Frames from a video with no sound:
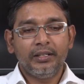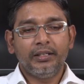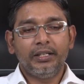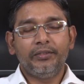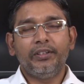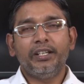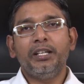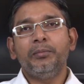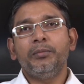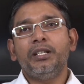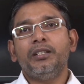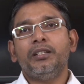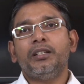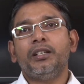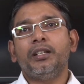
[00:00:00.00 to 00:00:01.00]
The very
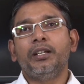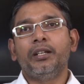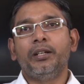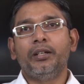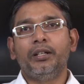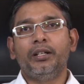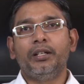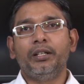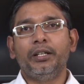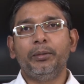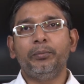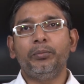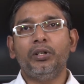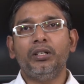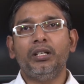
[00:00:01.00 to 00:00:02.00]
much uh,
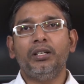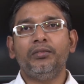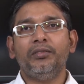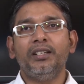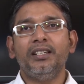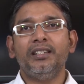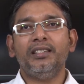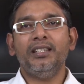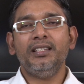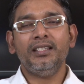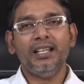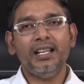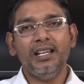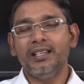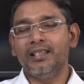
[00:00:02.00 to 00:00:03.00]
important one is the
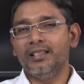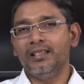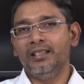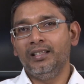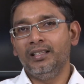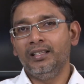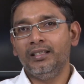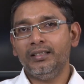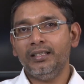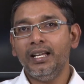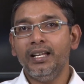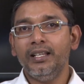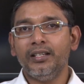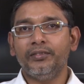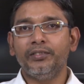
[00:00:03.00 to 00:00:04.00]
size
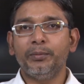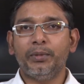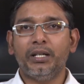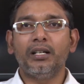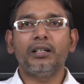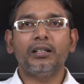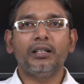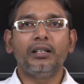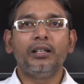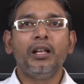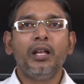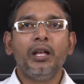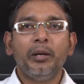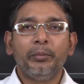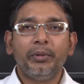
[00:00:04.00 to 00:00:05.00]
size of the particle
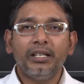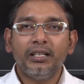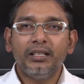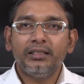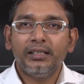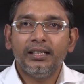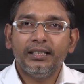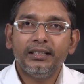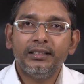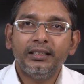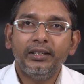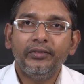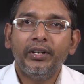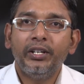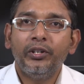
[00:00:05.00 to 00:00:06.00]
because let us
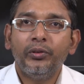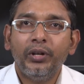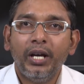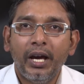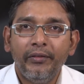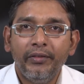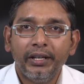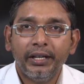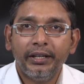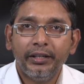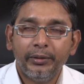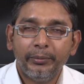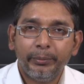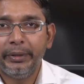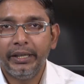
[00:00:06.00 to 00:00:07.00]
say when you have a
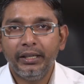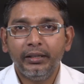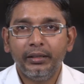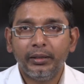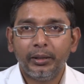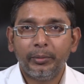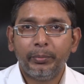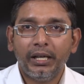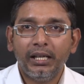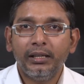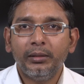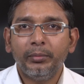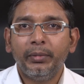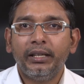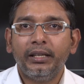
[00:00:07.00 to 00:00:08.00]
kind of big uh,
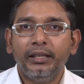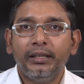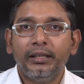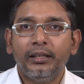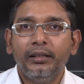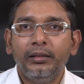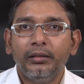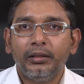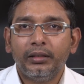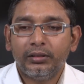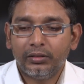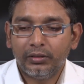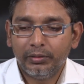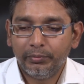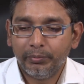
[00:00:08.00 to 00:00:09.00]
bulk material uh,
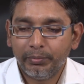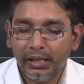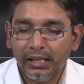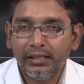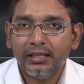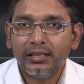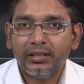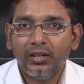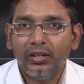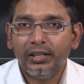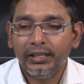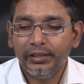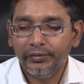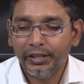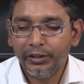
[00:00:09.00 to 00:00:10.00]
bulk
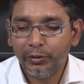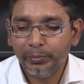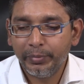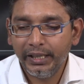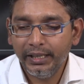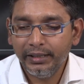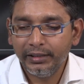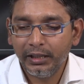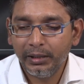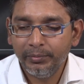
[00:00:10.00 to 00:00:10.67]
solid when you break